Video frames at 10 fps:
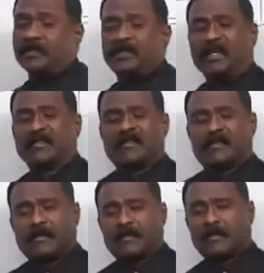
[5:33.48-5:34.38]
the
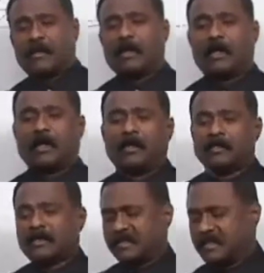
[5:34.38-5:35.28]
things,
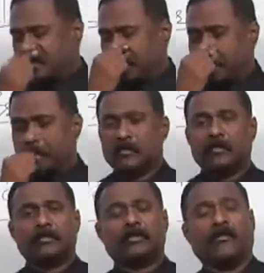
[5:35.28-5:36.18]
16th slide.
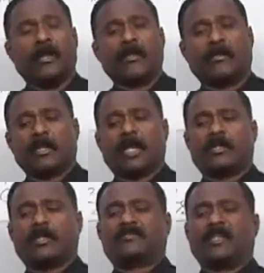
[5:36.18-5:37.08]
So whenever the
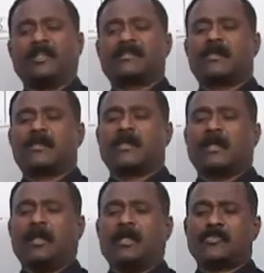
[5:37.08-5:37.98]
order of things
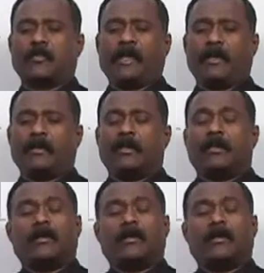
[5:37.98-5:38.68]
is to be